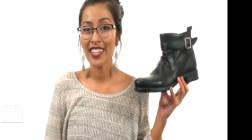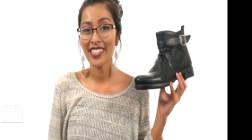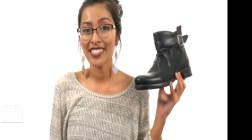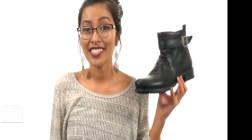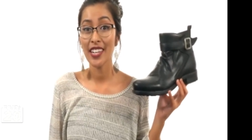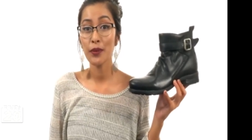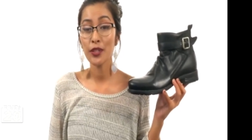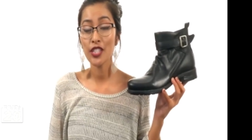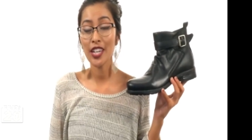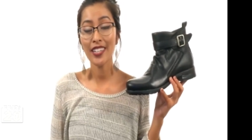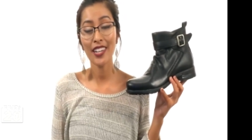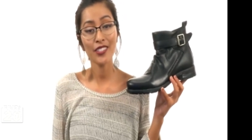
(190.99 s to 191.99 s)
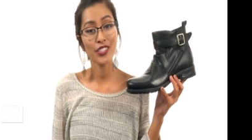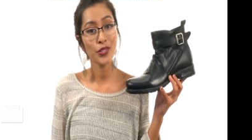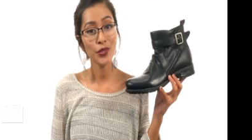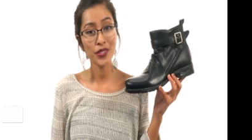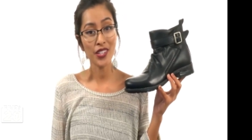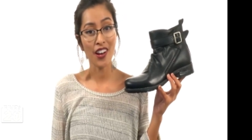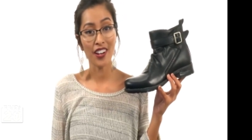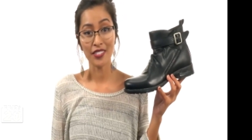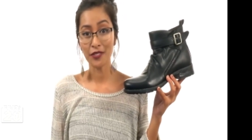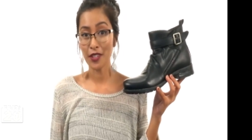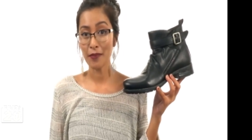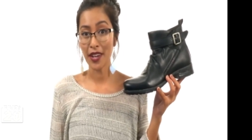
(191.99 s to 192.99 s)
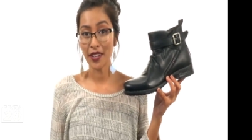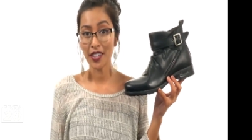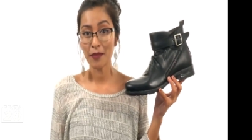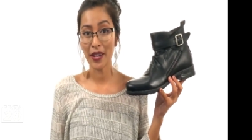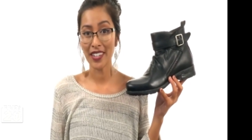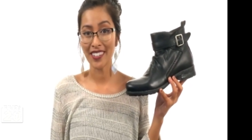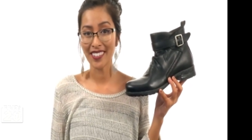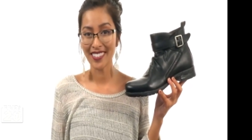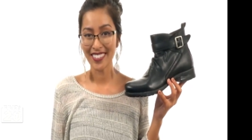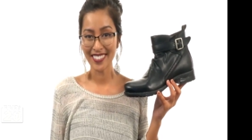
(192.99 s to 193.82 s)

and today we're checking out Tucson from Eric Michael.